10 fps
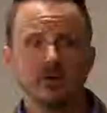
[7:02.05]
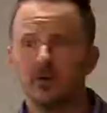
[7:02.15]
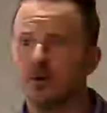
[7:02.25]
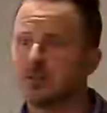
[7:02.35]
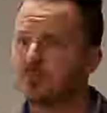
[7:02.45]

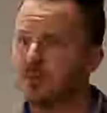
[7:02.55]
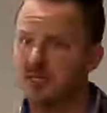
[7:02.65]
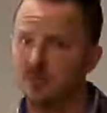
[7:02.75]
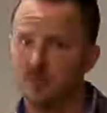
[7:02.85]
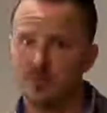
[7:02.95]
those
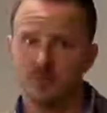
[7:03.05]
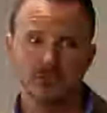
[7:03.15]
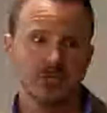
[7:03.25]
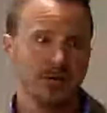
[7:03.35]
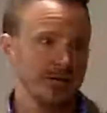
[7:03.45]
people that we're
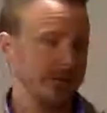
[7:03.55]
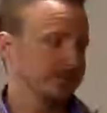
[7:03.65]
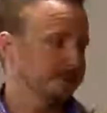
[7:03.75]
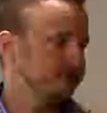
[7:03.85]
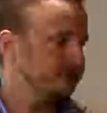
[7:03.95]
targeting.
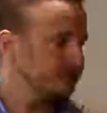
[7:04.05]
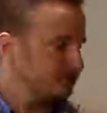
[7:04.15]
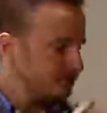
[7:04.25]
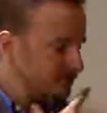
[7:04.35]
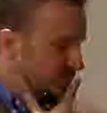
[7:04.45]

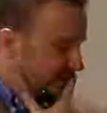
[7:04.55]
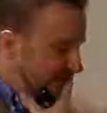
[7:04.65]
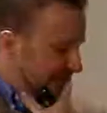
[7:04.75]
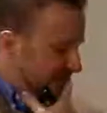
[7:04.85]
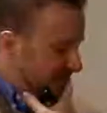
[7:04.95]

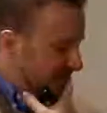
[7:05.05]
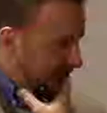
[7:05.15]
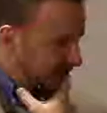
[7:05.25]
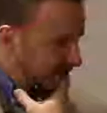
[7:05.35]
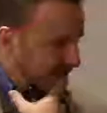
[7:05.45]
So the
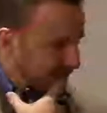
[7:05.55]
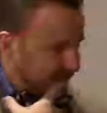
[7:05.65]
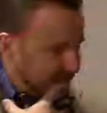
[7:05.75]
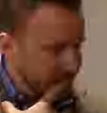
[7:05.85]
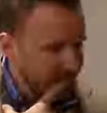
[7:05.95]
first thing
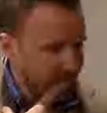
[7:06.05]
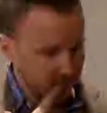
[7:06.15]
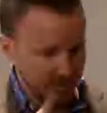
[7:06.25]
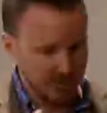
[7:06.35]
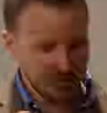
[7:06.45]
that I'll
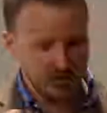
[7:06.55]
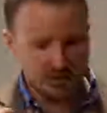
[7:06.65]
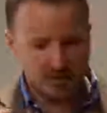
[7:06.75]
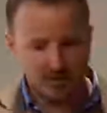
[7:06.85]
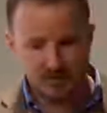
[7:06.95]
mention
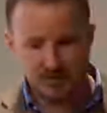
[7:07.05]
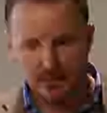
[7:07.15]
is